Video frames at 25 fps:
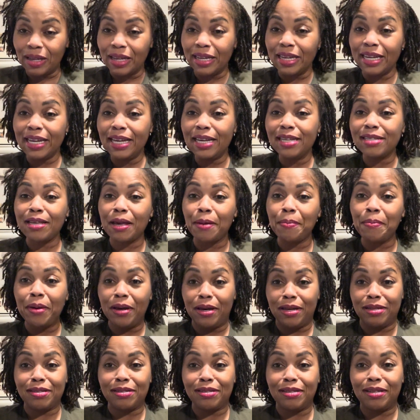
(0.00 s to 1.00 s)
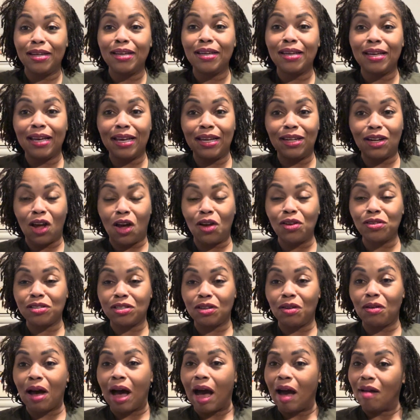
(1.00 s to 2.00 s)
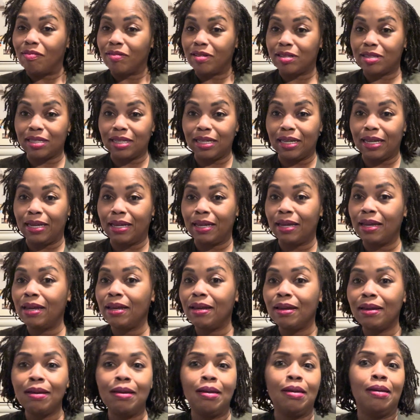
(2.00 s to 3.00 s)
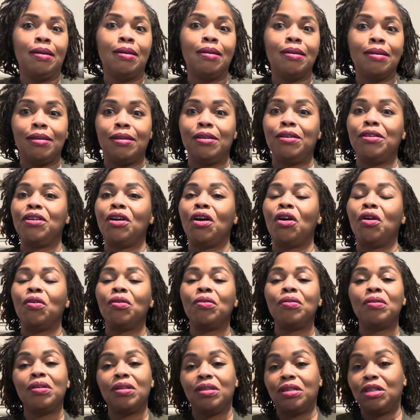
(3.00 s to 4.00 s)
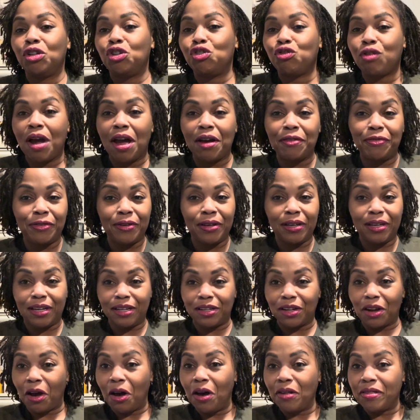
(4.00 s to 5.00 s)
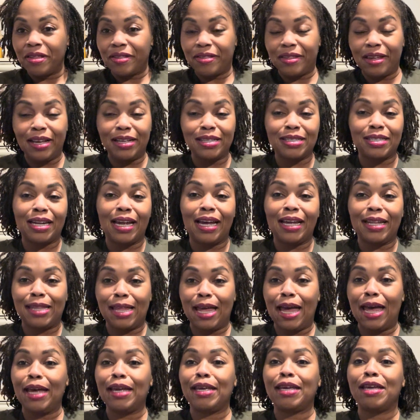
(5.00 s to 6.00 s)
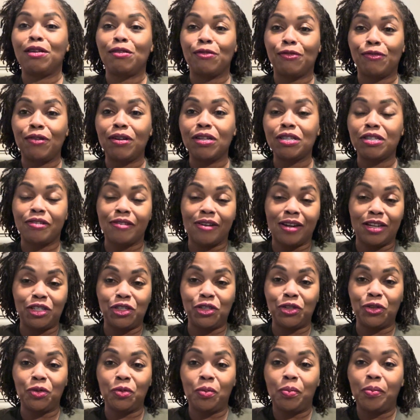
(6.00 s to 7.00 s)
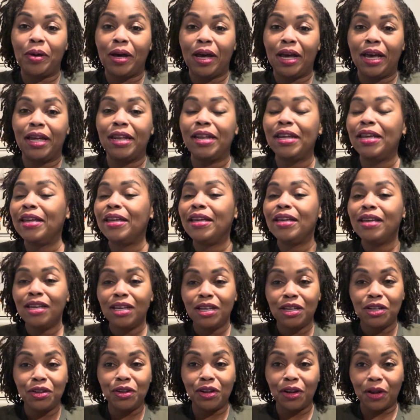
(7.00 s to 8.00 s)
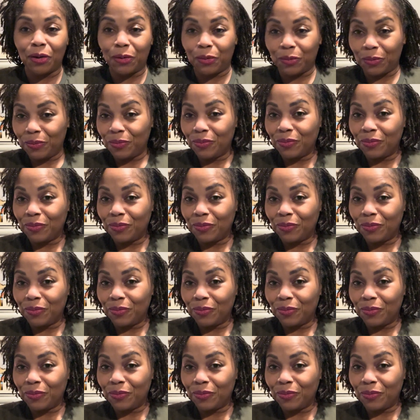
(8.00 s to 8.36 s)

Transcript: is a must. And also, obviously, the traffic and all the things like that can frustrate you, but, you know,